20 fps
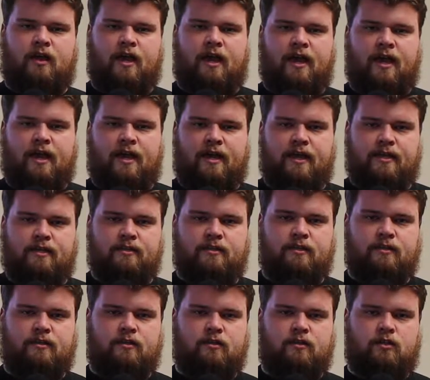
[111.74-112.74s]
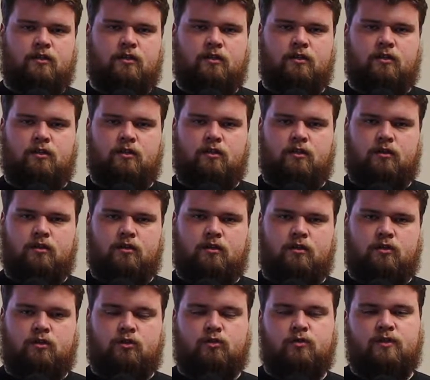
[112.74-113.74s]
and
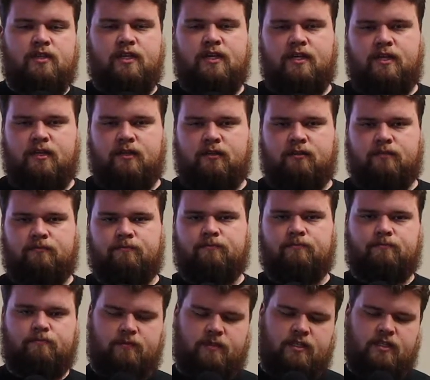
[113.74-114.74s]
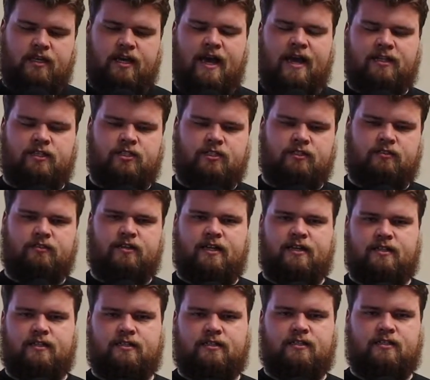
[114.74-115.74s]
do the, the action that
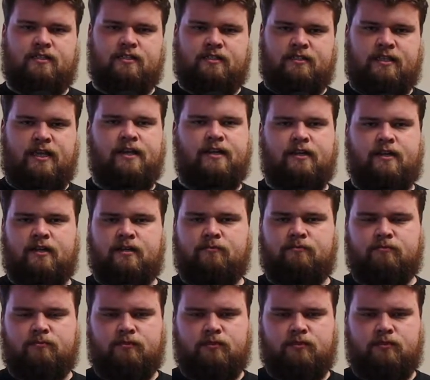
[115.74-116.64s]
is data